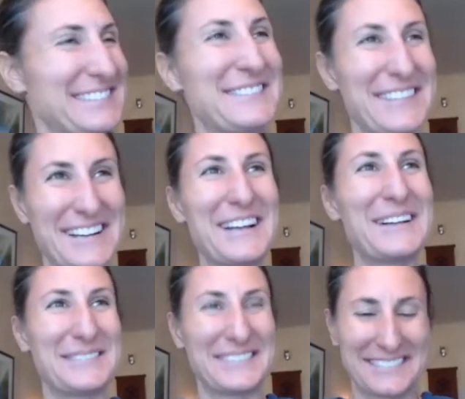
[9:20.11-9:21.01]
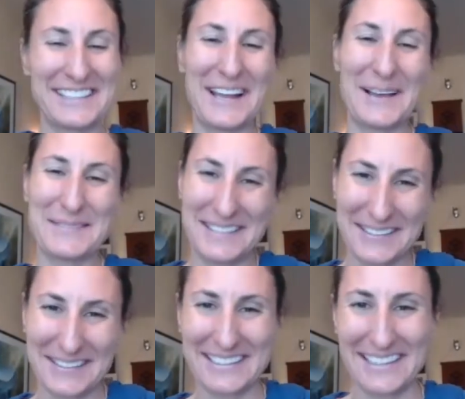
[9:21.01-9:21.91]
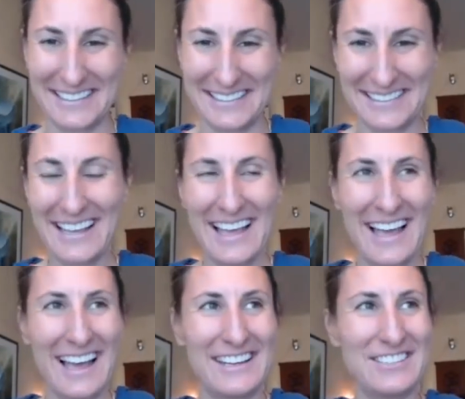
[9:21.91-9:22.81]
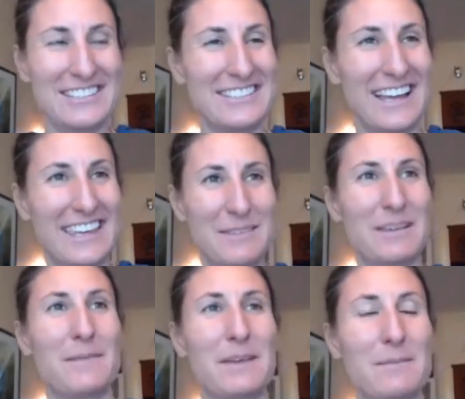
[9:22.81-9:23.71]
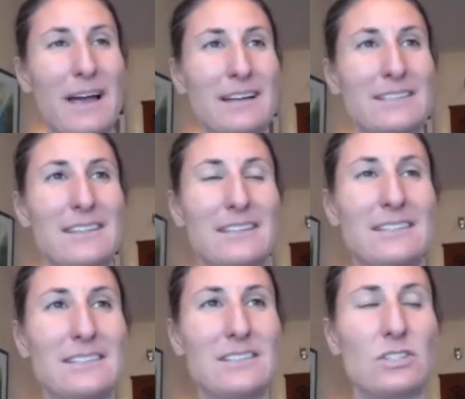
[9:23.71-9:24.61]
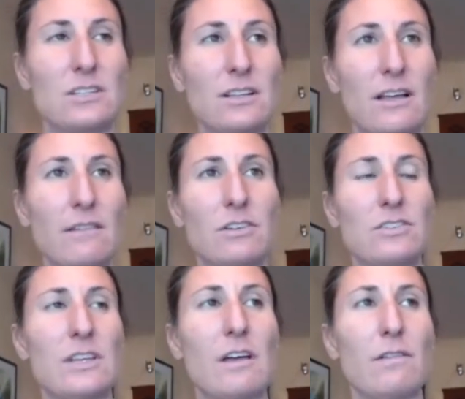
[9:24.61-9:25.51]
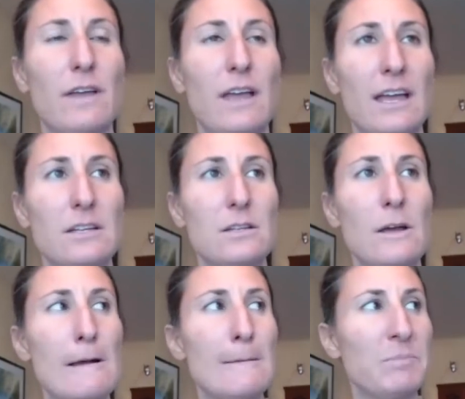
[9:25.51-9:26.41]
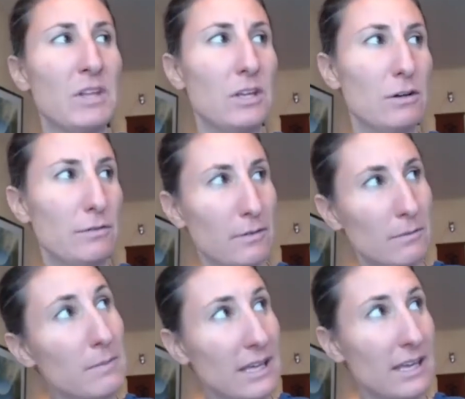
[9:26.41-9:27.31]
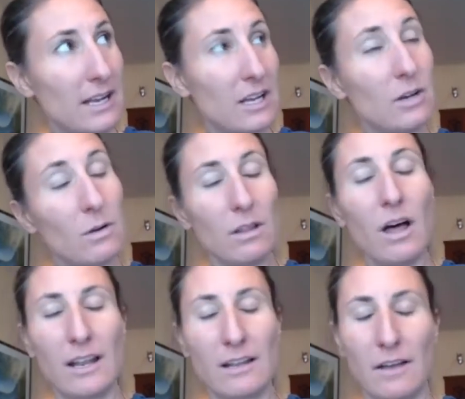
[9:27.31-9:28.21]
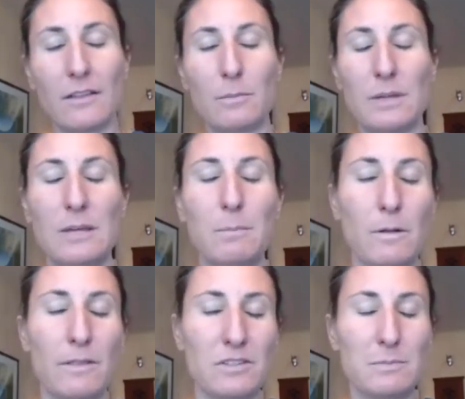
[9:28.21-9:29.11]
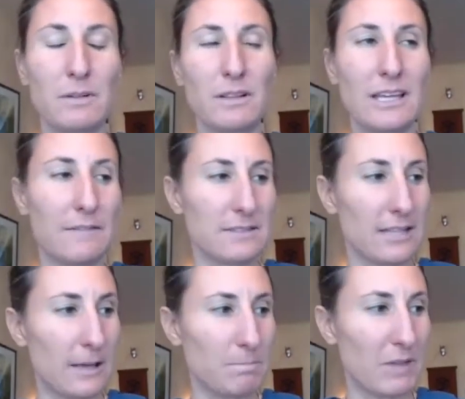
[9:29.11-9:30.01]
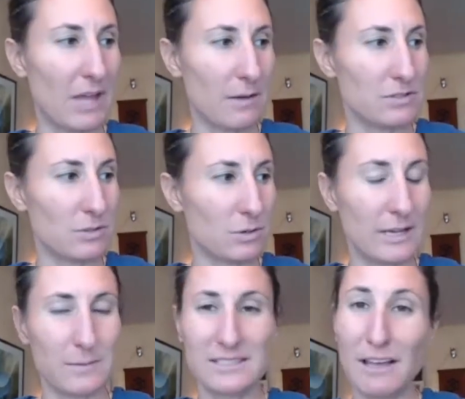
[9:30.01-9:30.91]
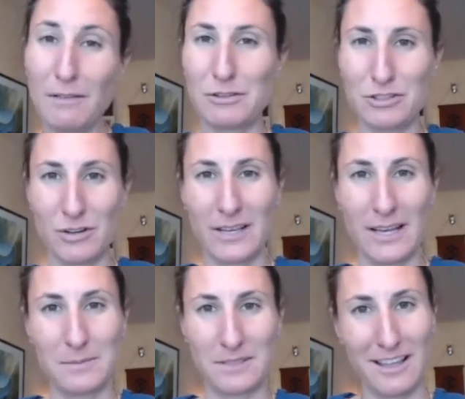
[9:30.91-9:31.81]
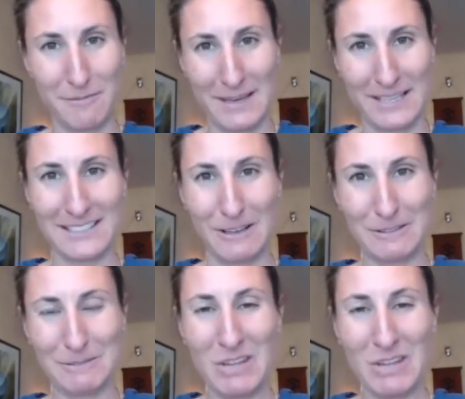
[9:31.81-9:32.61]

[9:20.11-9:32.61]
It's very helpful. It absolutely does. I keep coming back to the decision to love yourself. And, for me, and I know a lot of other people, there's beliefs like I was told I was selfish growing up to love myself.